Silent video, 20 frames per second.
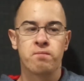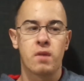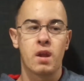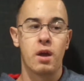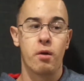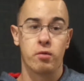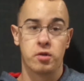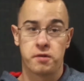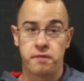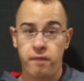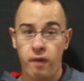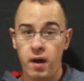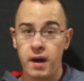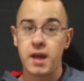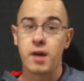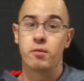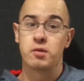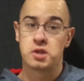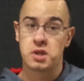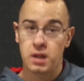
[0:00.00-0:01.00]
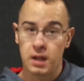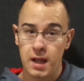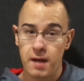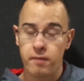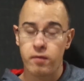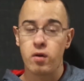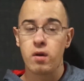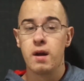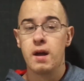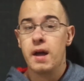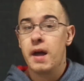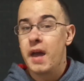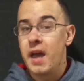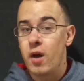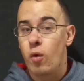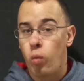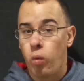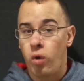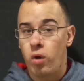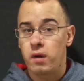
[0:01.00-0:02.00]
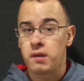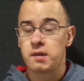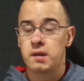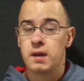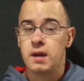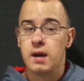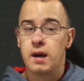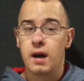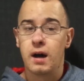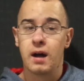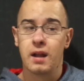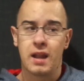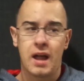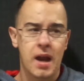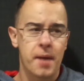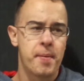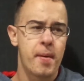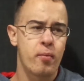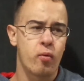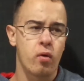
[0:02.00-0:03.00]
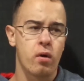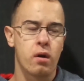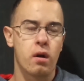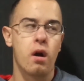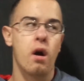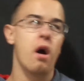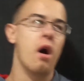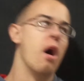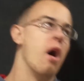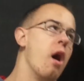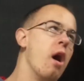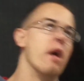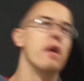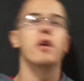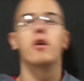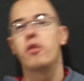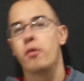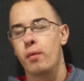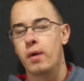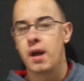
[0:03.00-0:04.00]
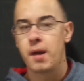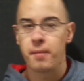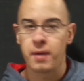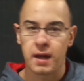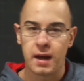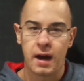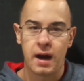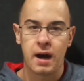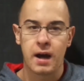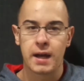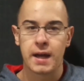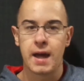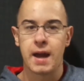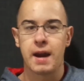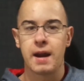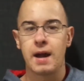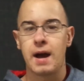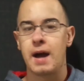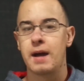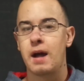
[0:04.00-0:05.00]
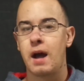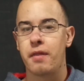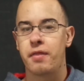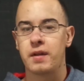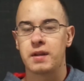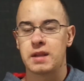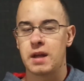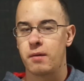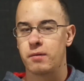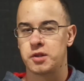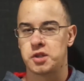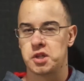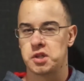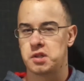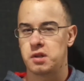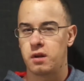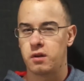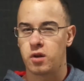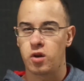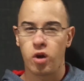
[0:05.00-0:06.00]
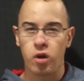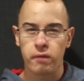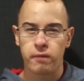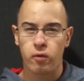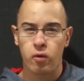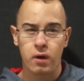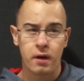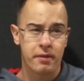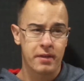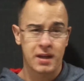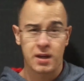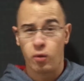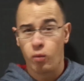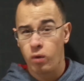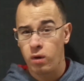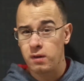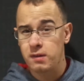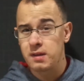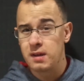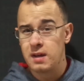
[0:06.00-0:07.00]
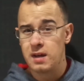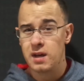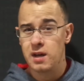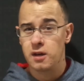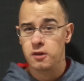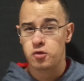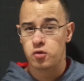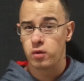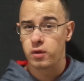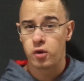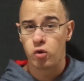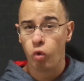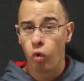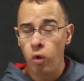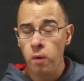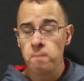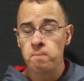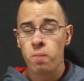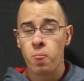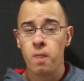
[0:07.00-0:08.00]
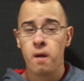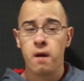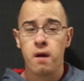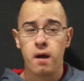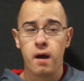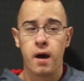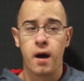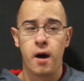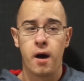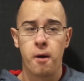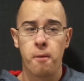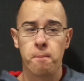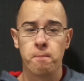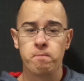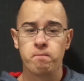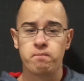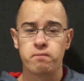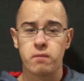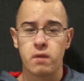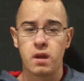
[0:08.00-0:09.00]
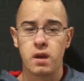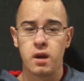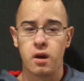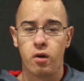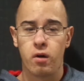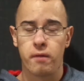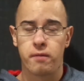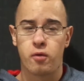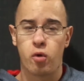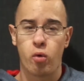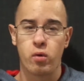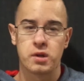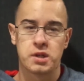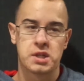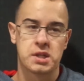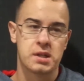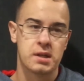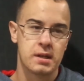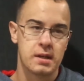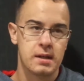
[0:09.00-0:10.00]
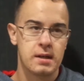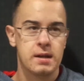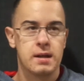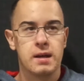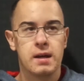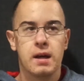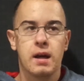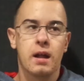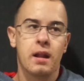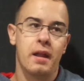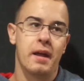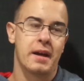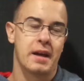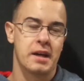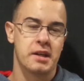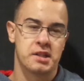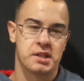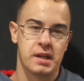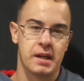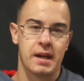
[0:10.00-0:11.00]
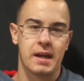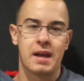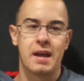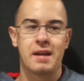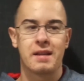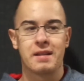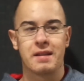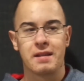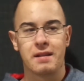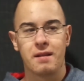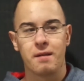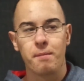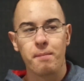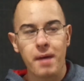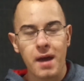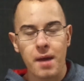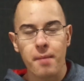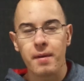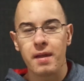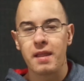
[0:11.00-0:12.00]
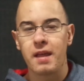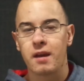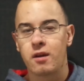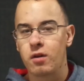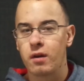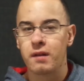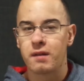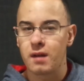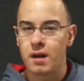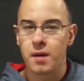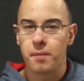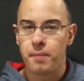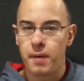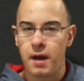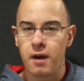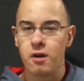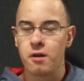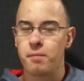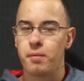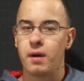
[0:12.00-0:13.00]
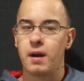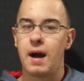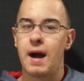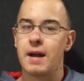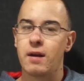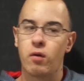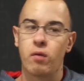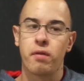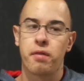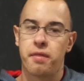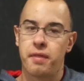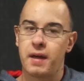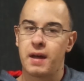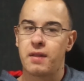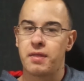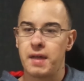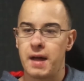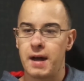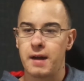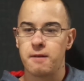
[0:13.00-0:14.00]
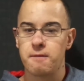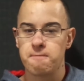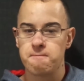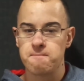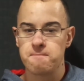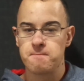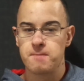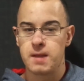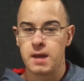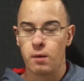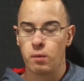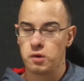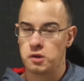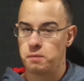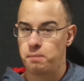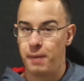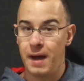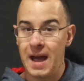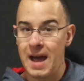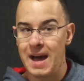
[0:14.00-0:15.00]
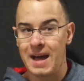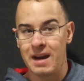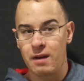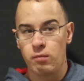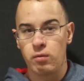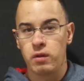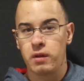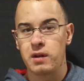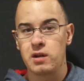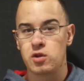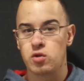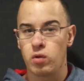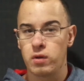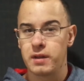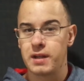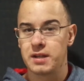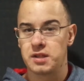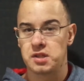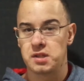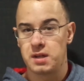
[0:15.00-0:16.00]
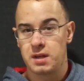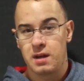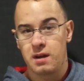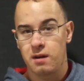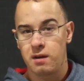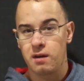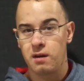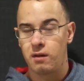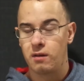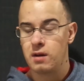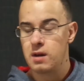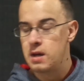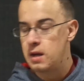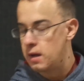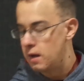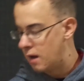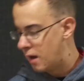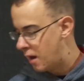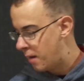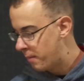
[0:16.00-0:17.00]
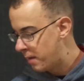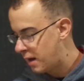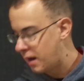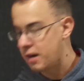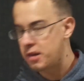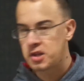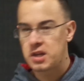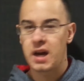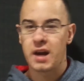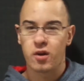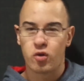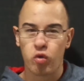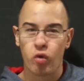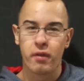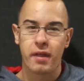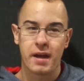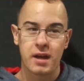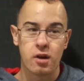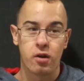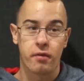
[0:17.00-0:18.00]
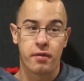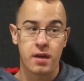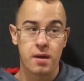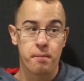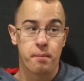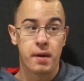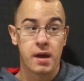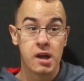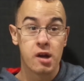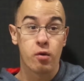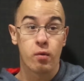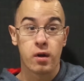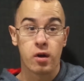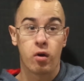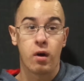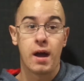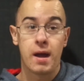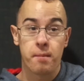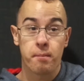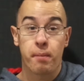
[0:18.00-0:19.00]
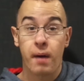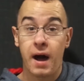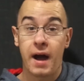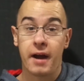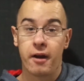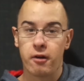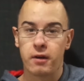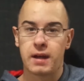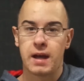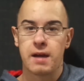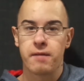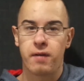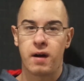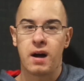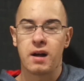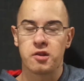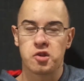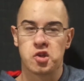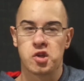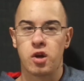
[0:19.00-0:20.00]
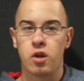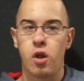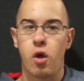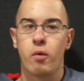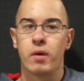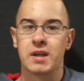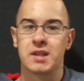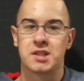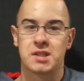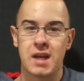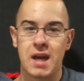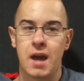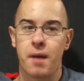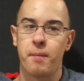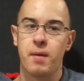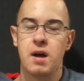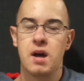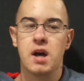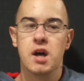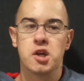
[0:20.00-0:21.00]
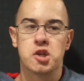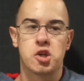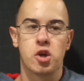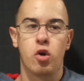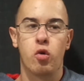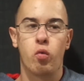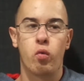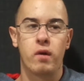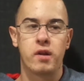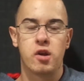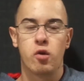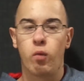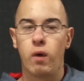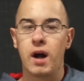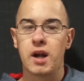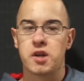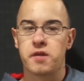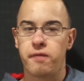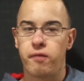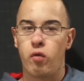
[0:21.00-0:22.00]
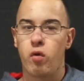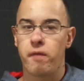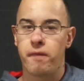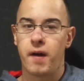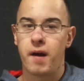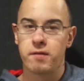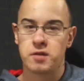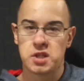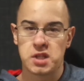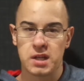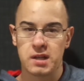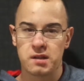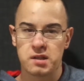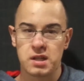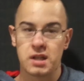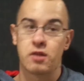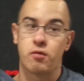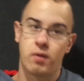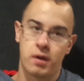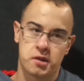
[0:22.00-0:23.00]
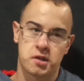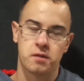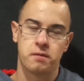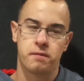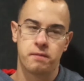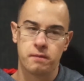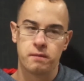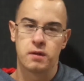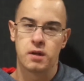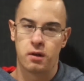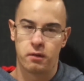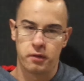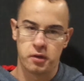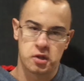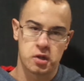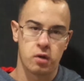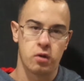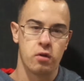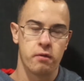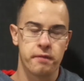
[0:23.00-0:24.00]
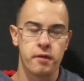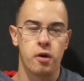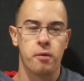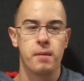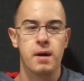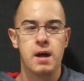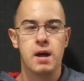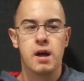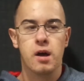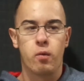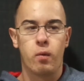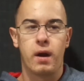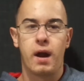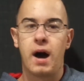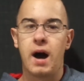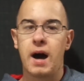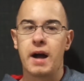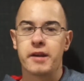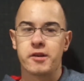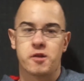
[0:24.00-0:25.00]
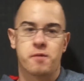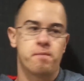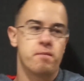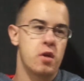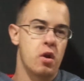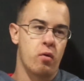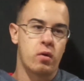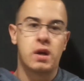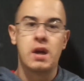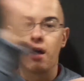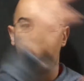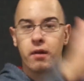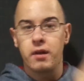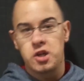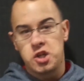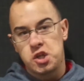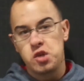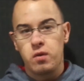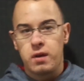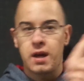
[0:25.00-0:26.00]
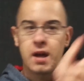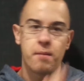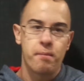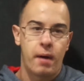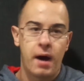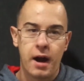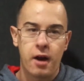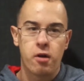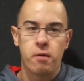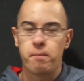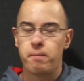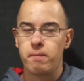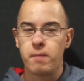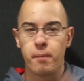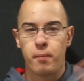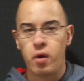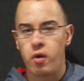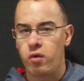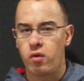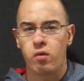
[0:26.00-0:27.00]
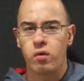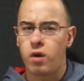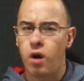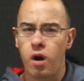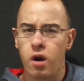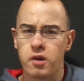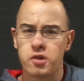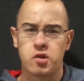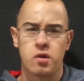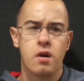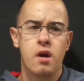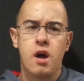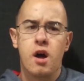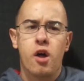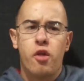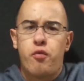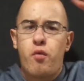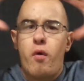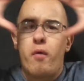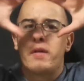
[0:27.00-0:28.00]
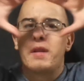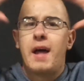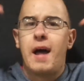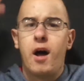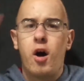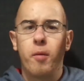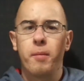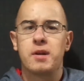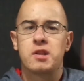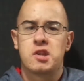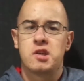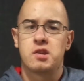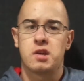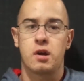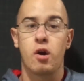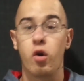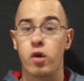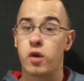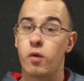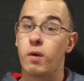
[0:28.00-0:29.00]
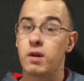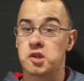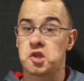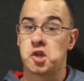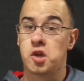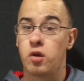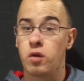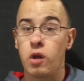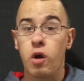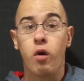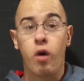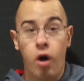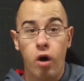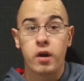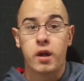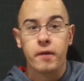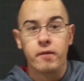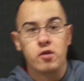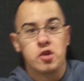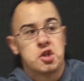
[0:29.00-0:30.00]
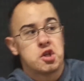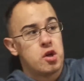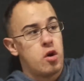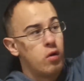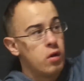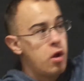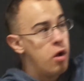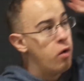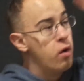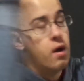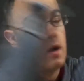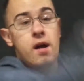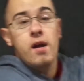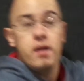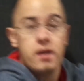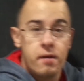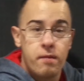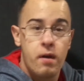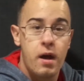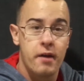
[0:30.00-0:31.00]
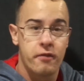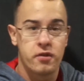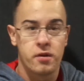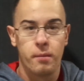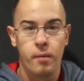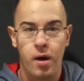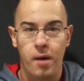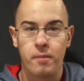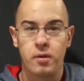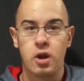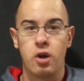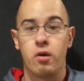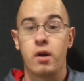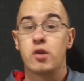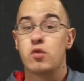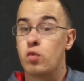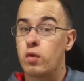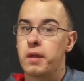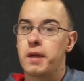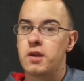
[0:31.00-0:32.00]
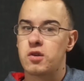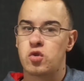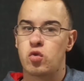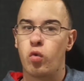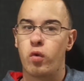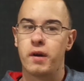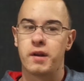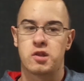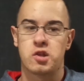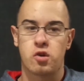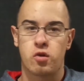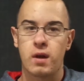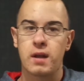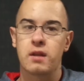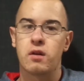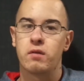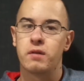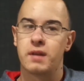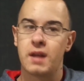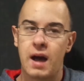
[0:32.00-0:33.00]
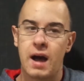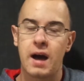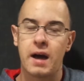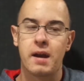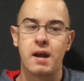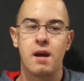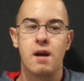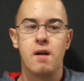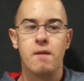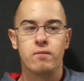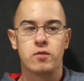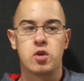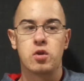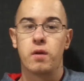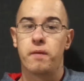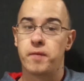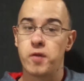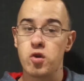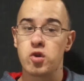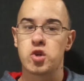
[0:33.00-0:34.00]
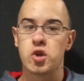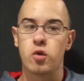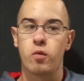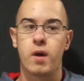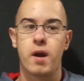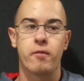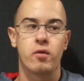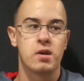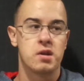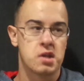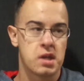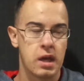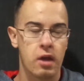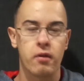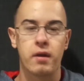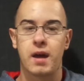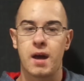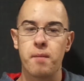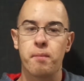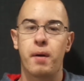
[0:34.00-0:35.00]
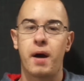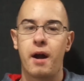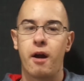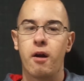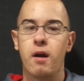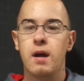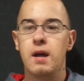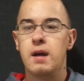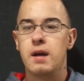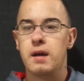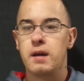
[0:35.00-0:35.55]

It was funny. It was clever. It worked. A lot of people were, Ugh, you know, they were hemming and hawing at it. I, I think that was just uncalled for. I think it worked. It's really cool. Um, you know, of course, like I said, it, maybe they could have done it better, but I don't think that it was bad. I really enjoyed that scene. I don't know. Um, and it is kind of cool that, you know, the Imperial Empire gave Han Solo his name. So when you watch 456 and the rest of, you know, the Solo film, when Han is, you know, killing, shooting Empire Imperial guards or throwing the helmets, he's like, oh, want Solo? I'll give you Solo. He Fs him up. You know, it really is cool. And it's a great little nod to the future whenever he's killing Empire.